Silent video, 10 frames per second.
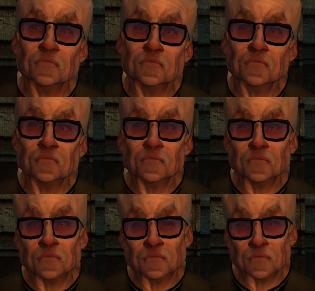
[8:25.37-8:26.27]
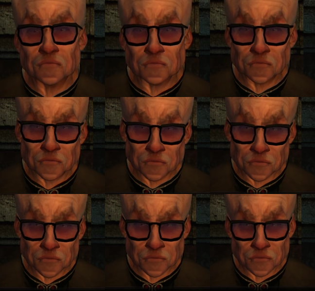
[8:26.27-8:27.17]

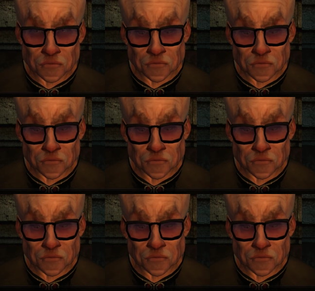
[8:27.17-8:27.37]
Nothing is said.